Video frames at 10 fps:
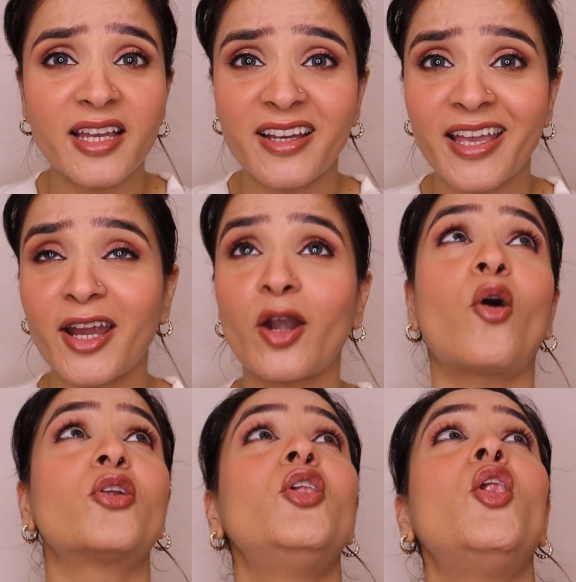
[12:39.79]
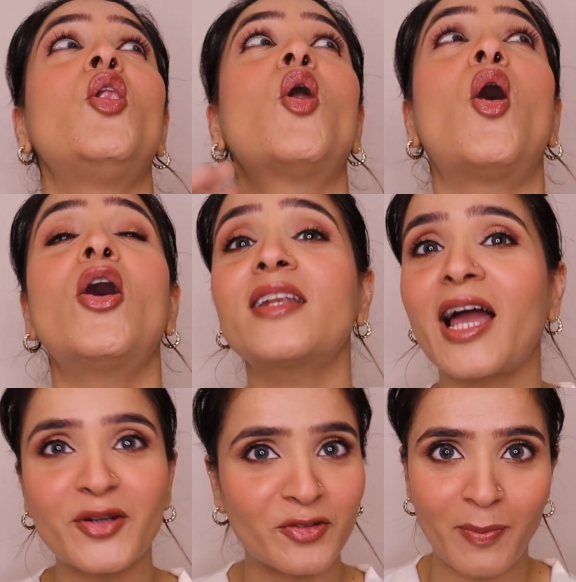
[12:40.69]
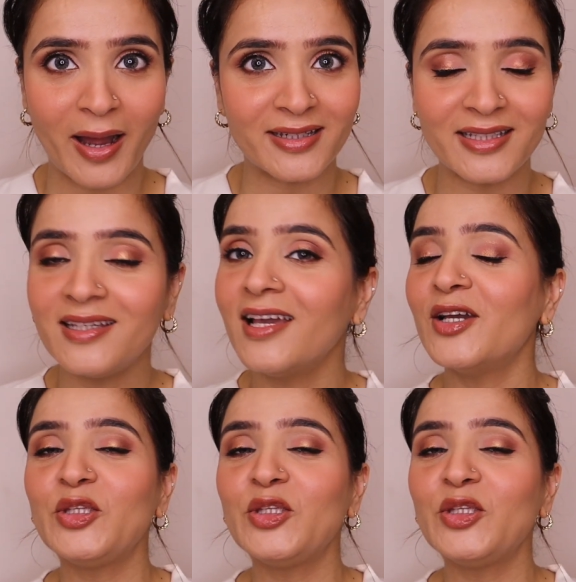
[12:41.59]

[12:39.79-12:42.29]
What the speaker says: ahead or a long night of party,